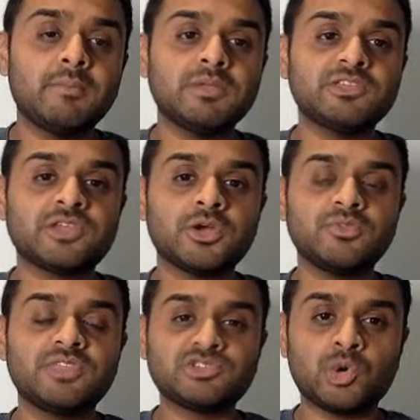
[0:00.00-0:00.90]
So
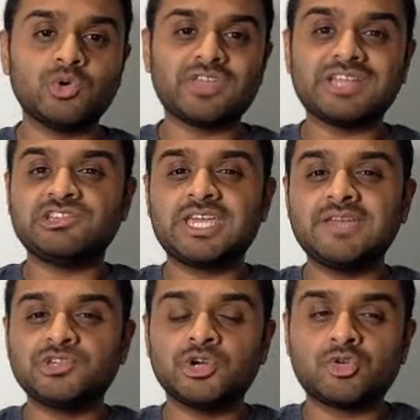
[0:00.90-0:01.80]
this course actually
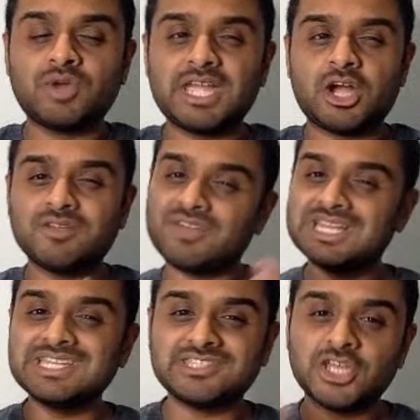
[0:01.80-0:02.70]
gives you a great kind of
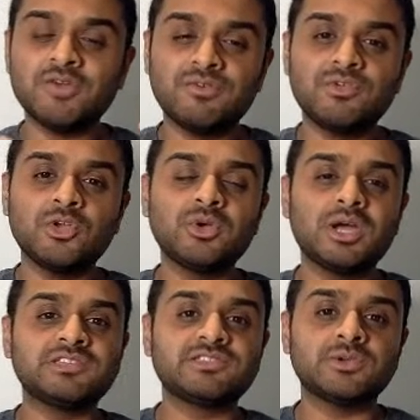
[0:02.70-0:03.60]
holistic overview
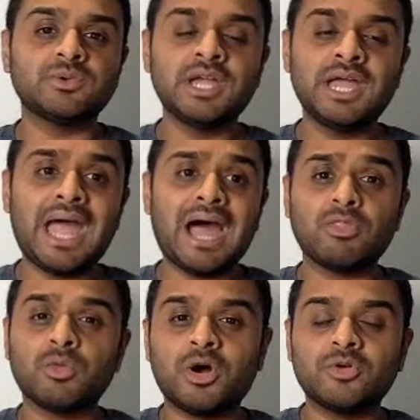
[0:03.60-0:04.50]
as to how
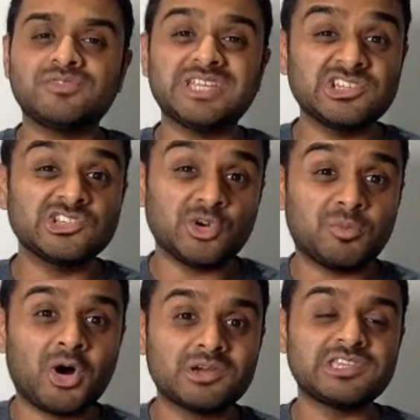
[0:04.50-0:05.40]
the world of digital
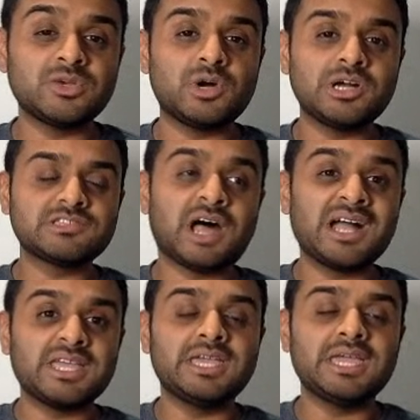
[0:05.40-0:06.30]
marketing works,
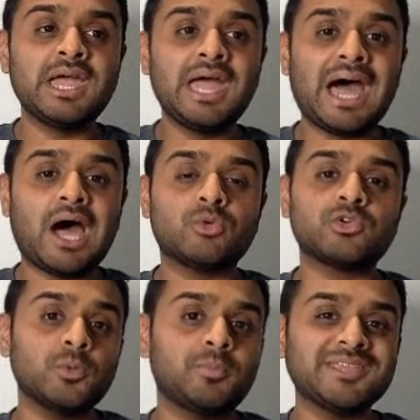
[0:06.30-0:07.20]
i.e. how
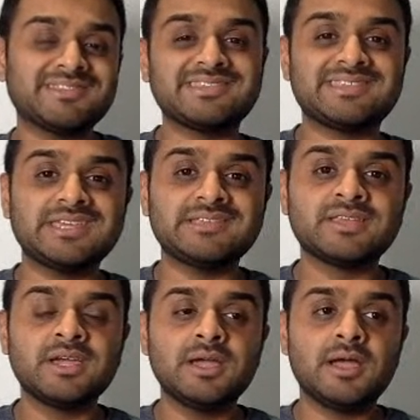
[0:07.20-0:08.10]
do businesses
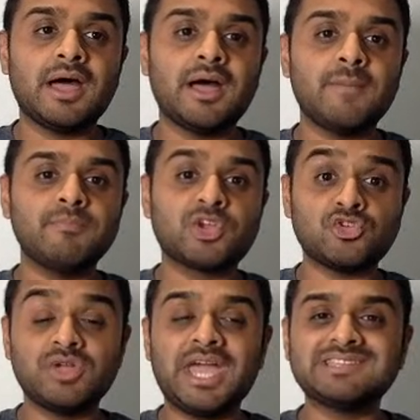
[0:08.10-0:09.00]

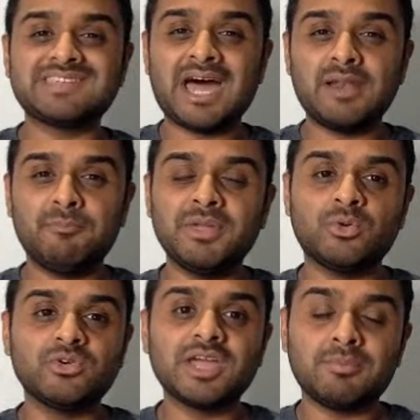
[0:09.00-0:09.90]
create and
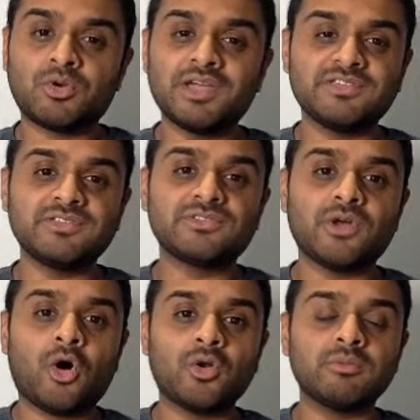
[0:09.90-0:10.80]
build a presence
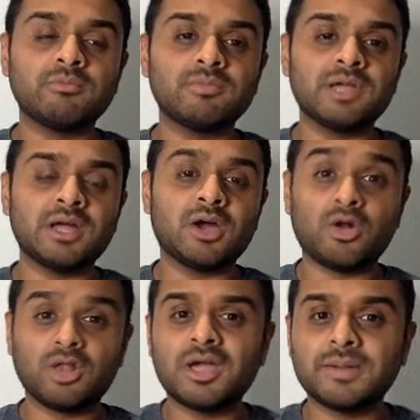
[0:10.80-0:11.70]

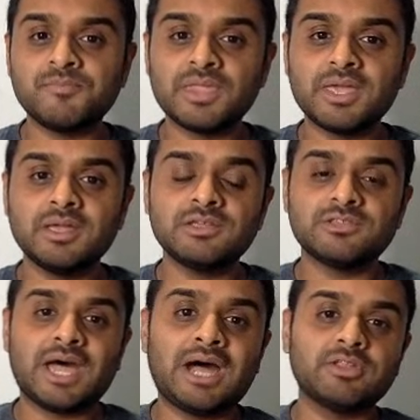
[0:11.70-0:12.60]
online. So
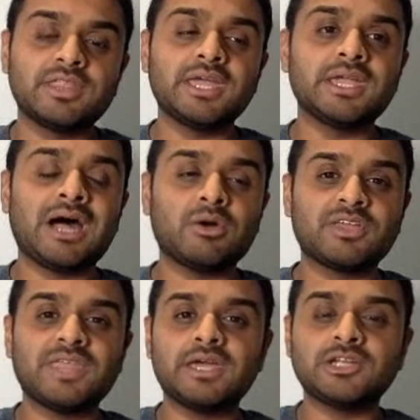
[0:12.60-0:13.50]
how can
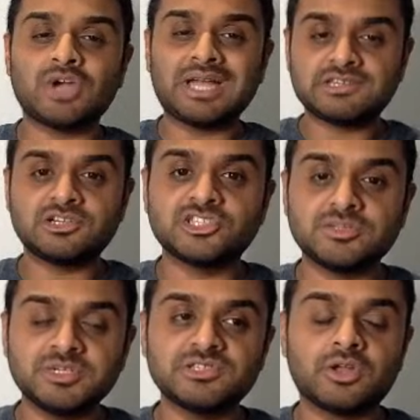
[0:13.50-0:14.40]
they attract
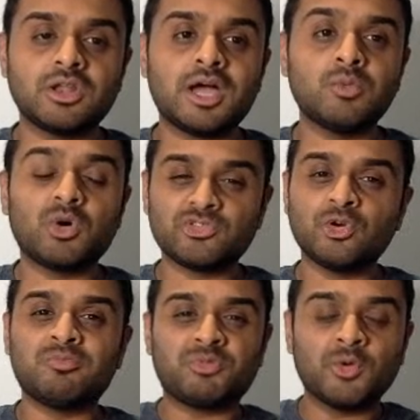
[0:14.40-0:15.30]
customers online? What
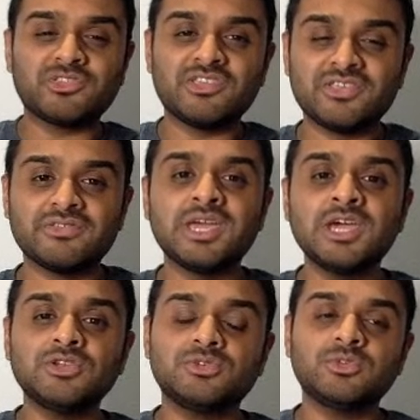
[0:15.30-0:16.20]
sort of processes
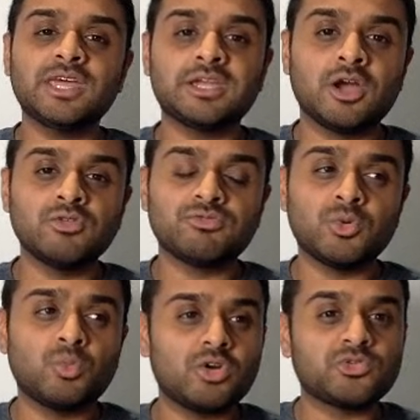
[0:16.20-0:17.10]
do they go through,
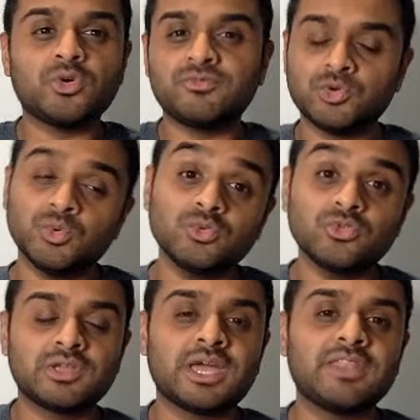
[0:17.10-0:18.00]
and what sort of
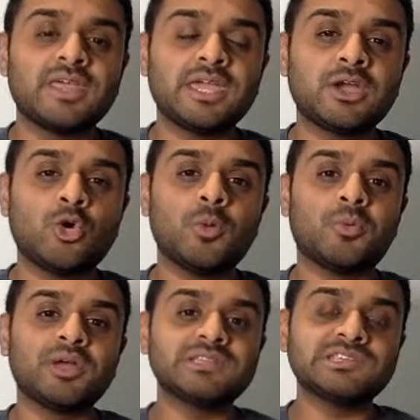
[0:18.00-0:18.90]
tools can they
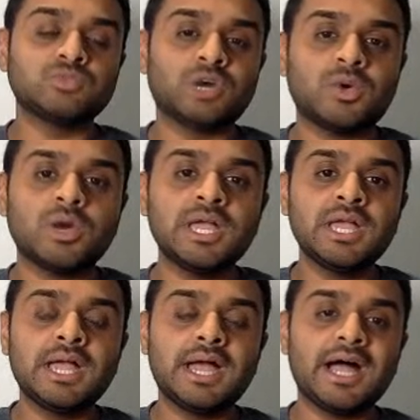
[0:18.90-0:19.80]
incorporate as well?
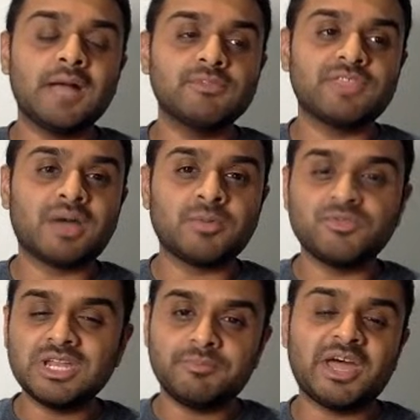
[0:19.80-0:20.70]
So that will be
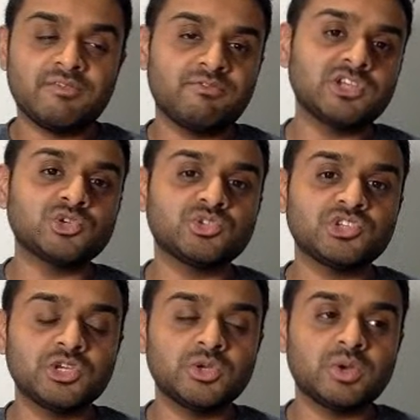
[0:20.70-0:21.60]
really beneficial to
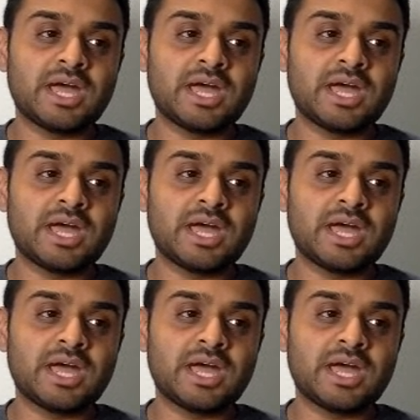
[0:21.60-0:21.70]
you.